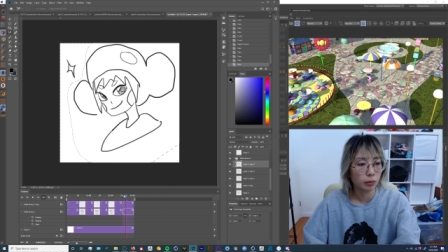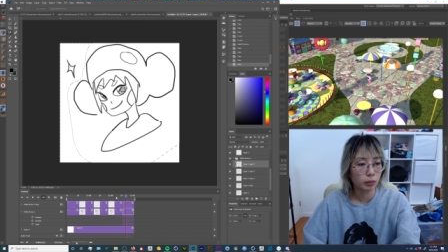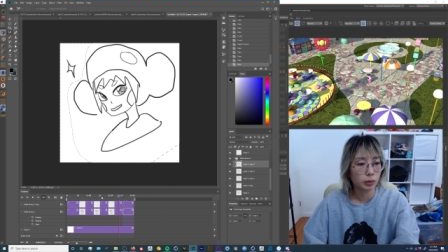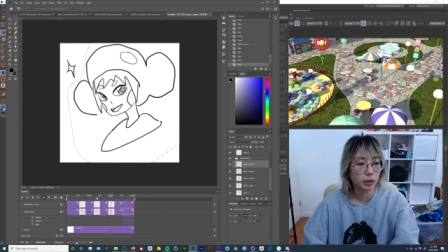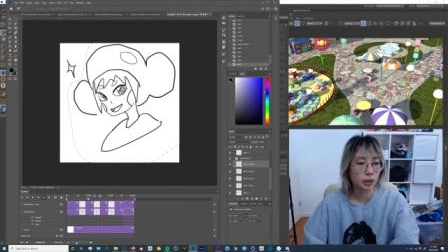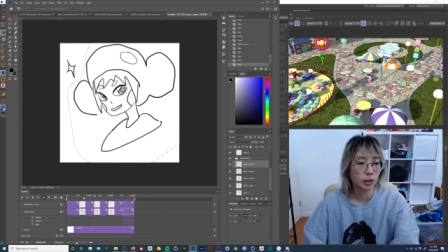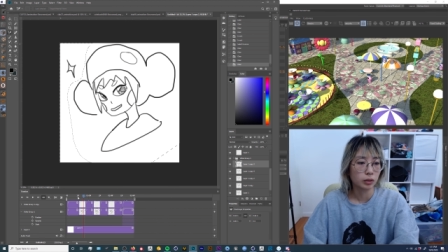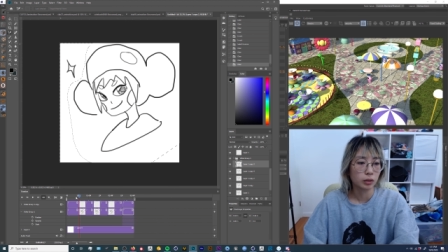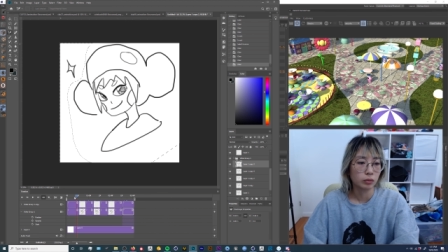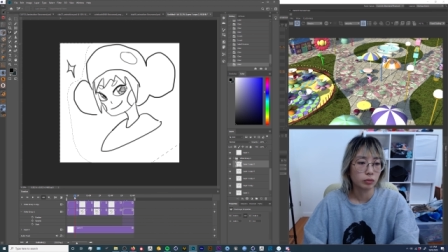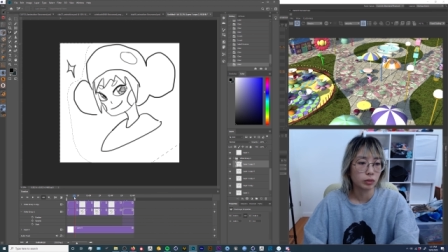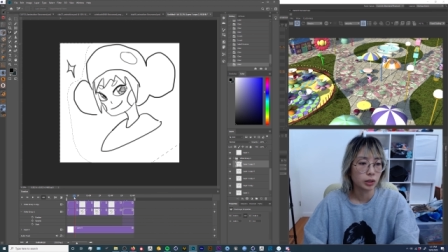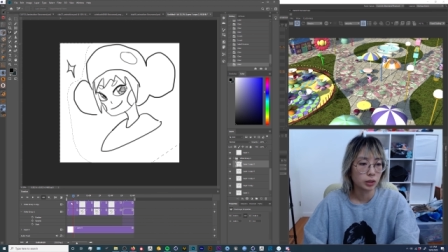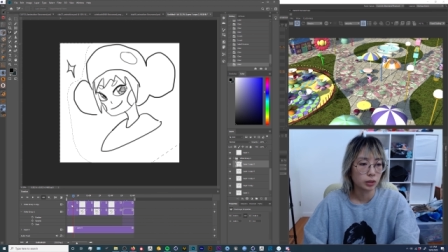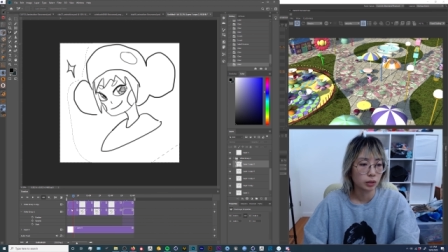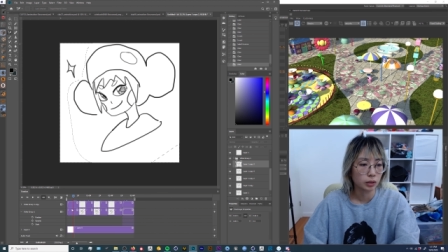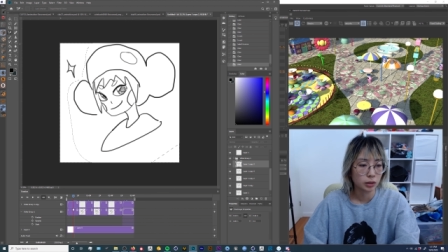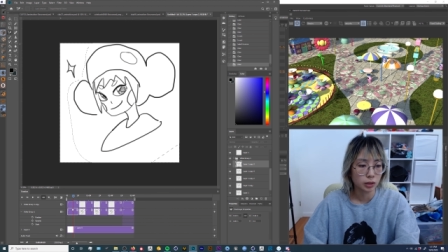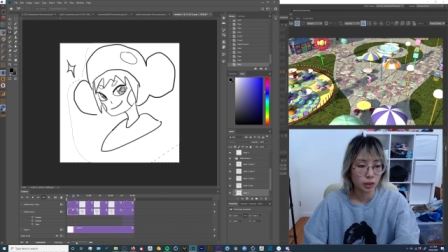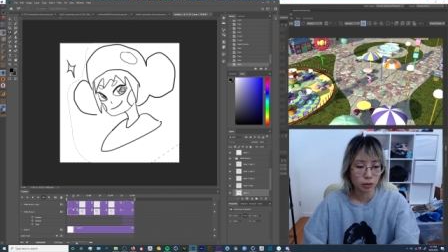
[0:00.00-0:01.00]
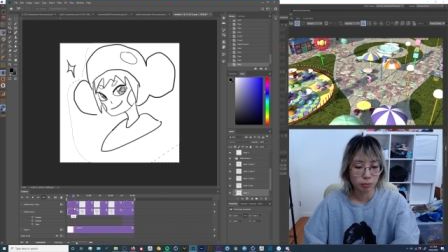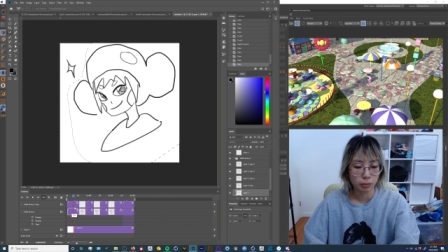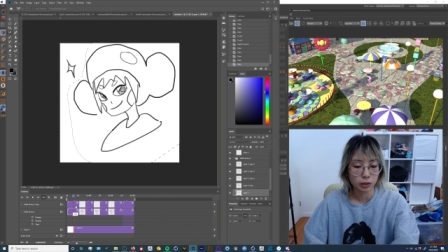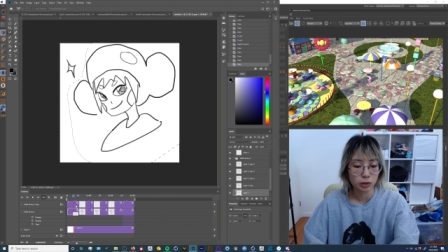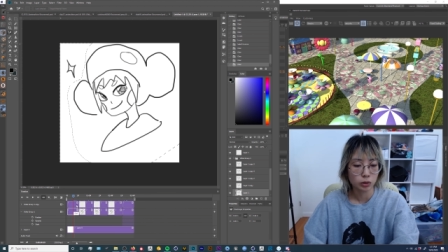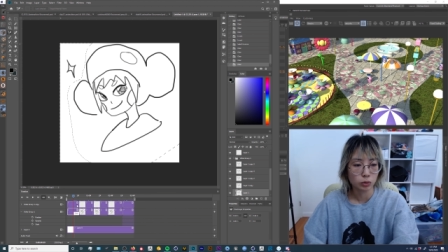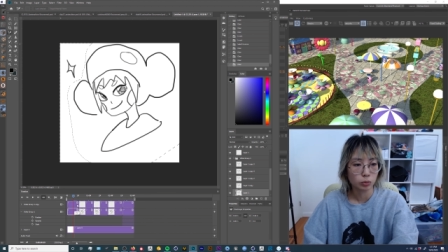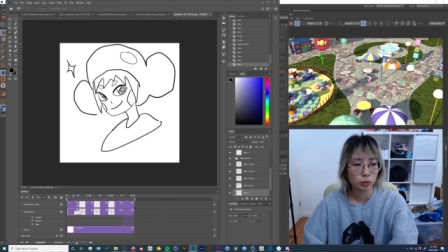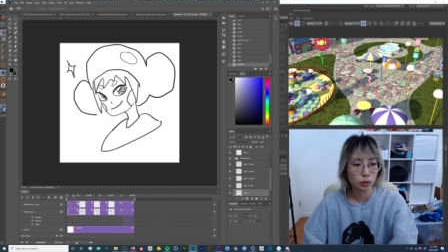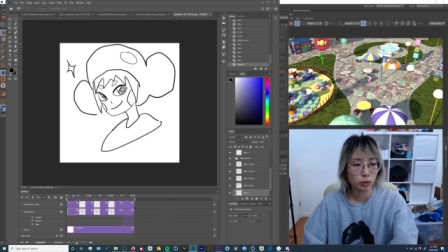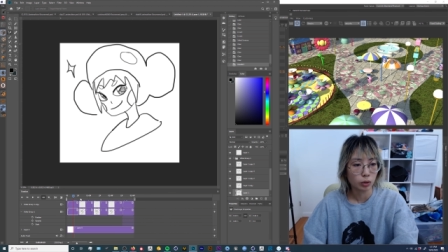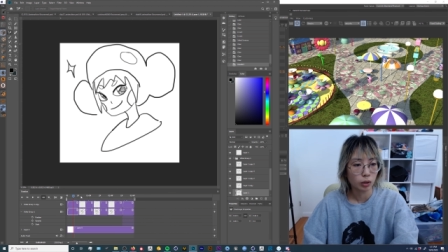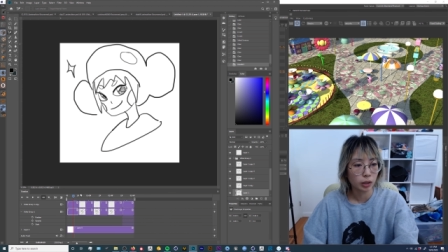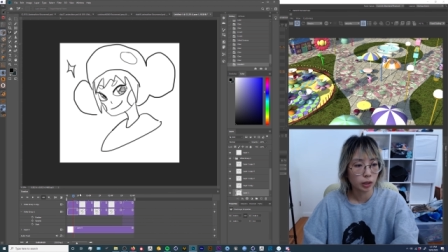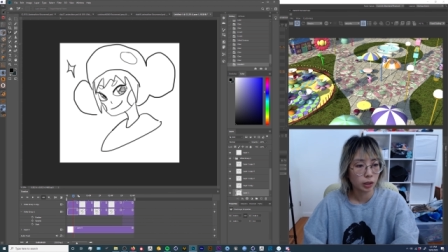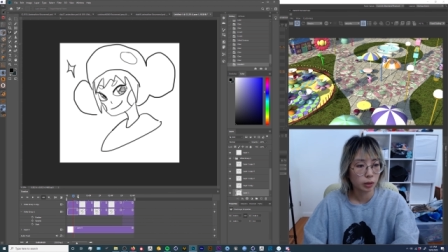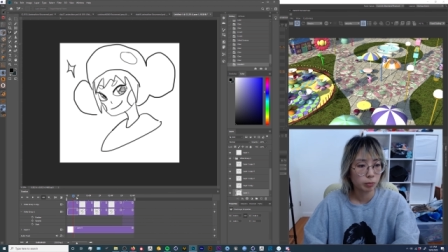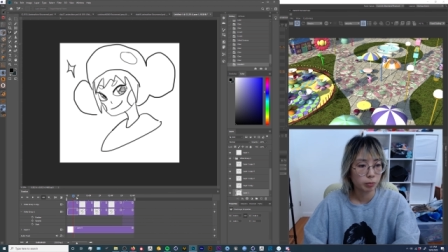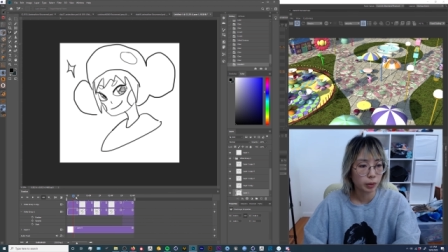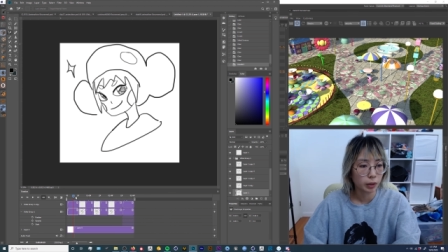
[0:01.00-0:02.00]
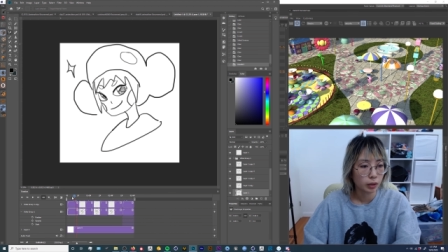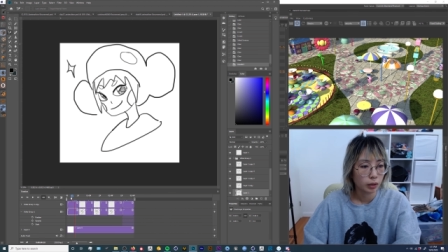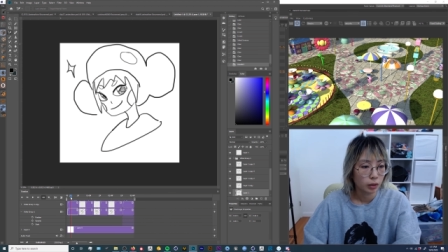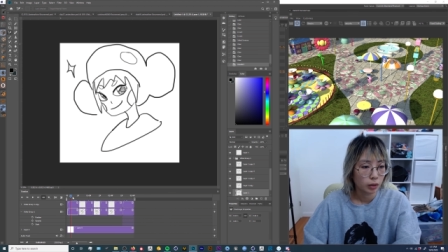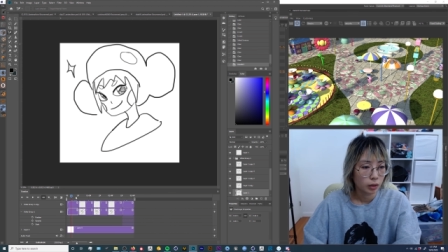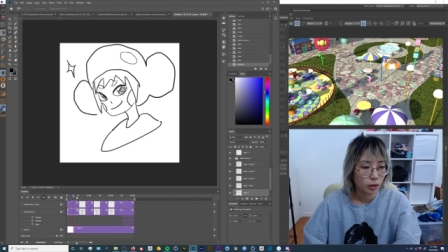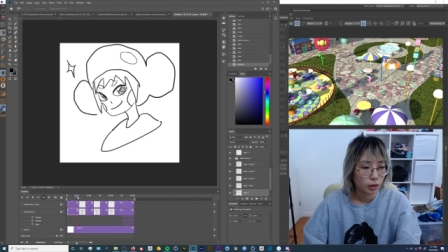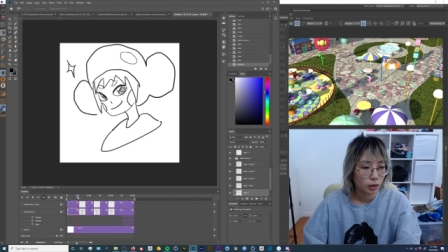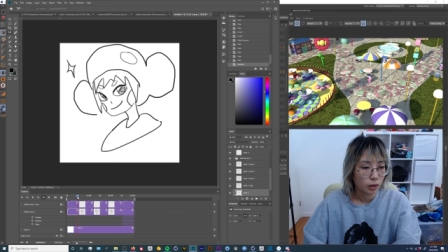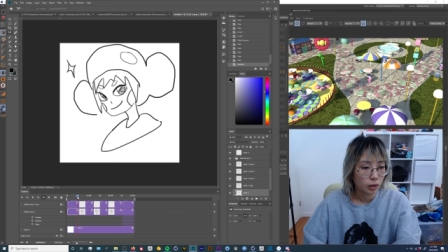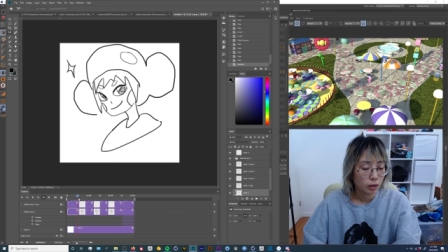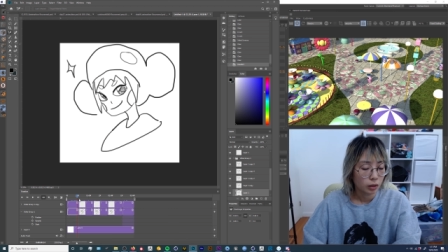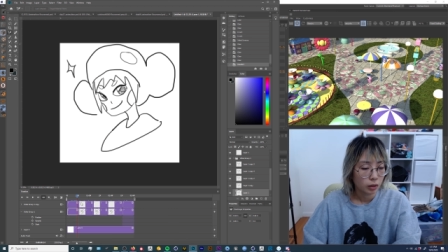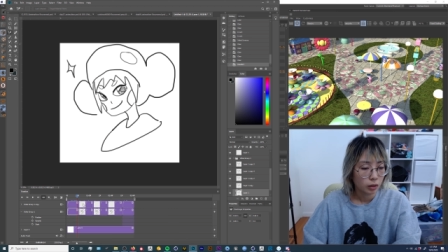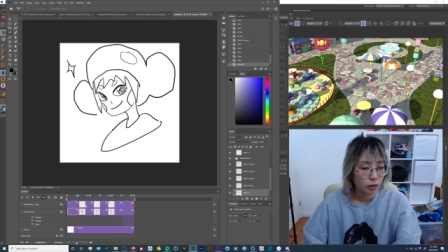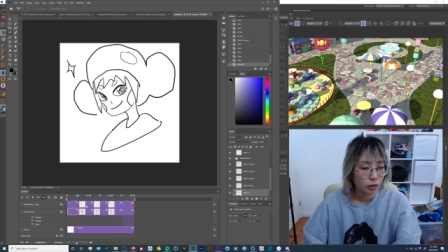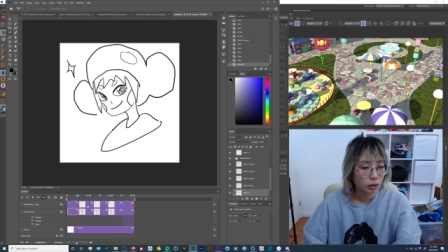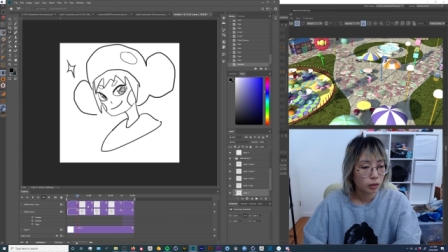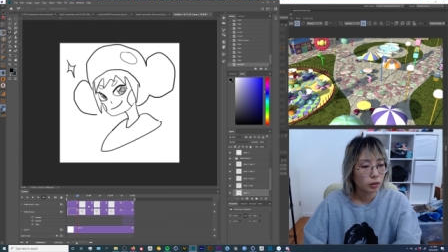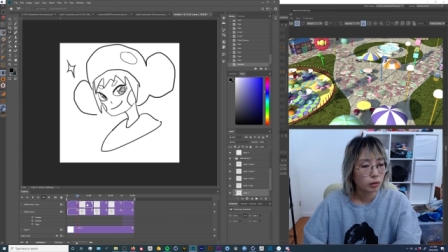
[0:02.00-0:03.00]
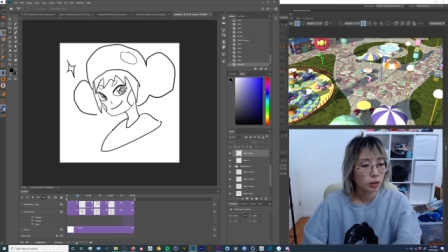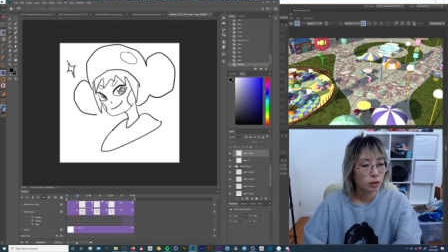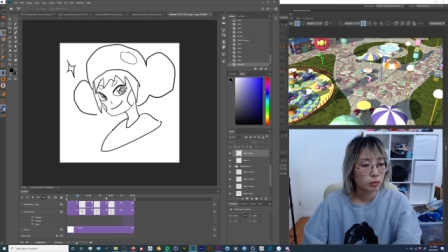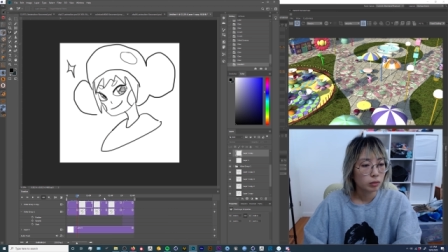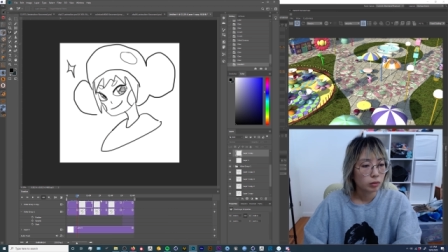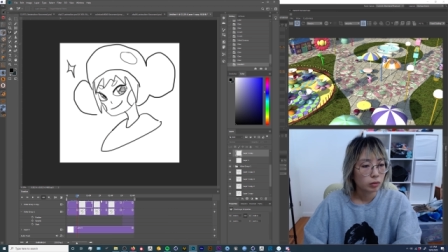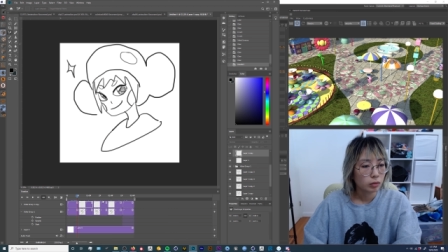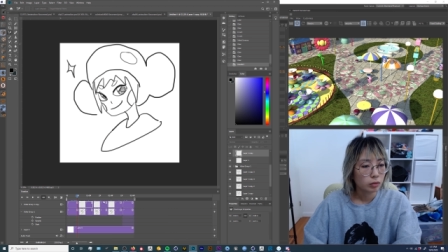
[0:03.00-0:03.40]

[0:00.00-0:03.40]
which I could have easily done by just redrawing it, but you know what?